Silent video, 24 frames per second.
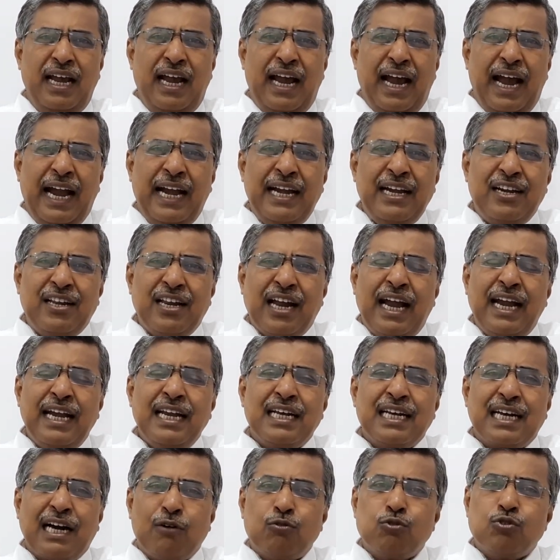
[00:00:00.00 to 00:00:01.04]
and try and
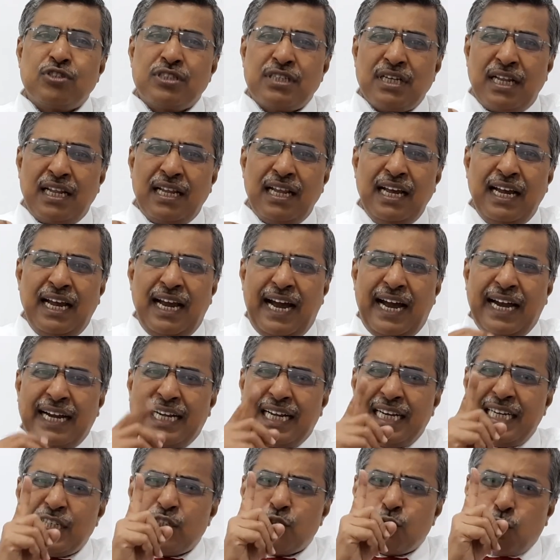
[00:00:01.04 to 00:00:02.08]
counsel at
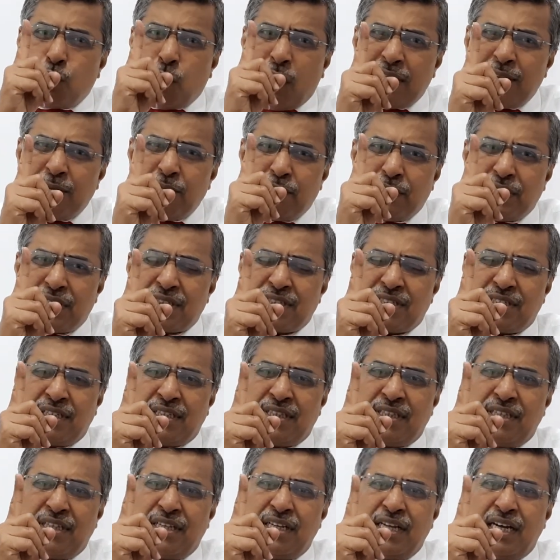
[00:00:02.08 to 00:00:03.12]
least one
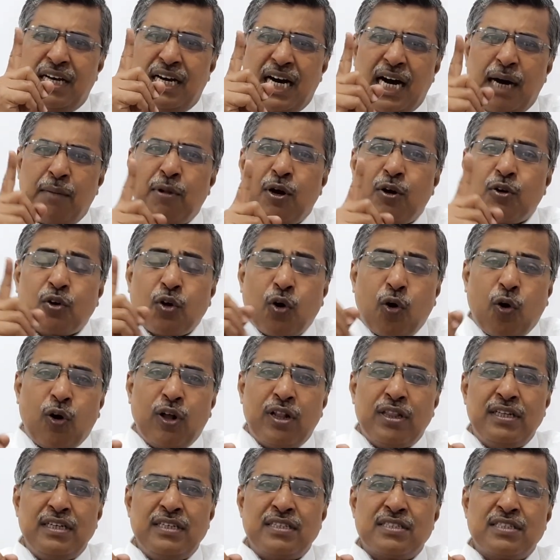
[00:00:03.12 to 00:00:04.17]
person about all
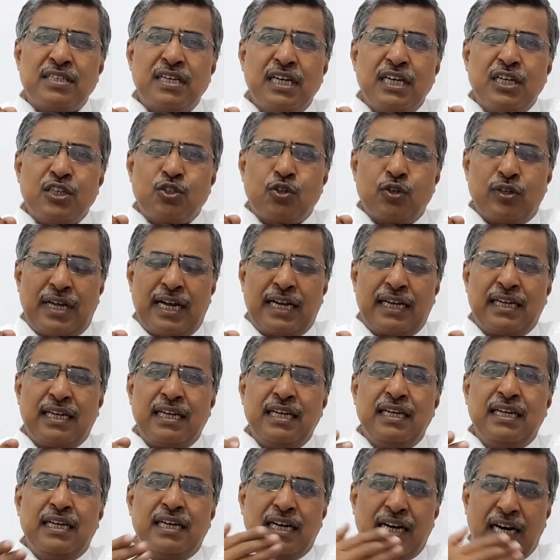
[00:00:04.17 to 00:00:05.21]
this, so
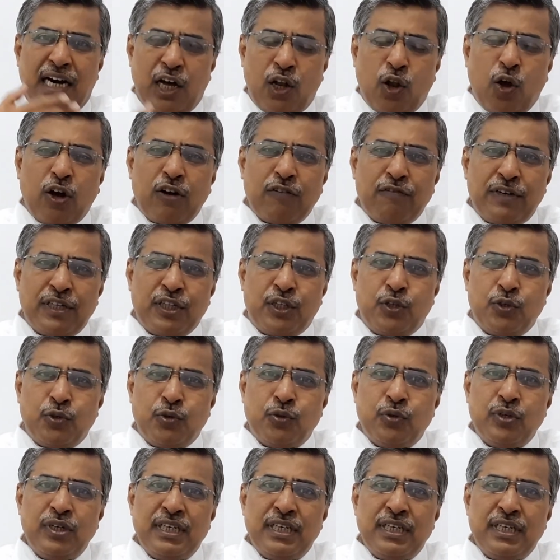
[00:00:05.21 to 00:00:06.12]
that along with you,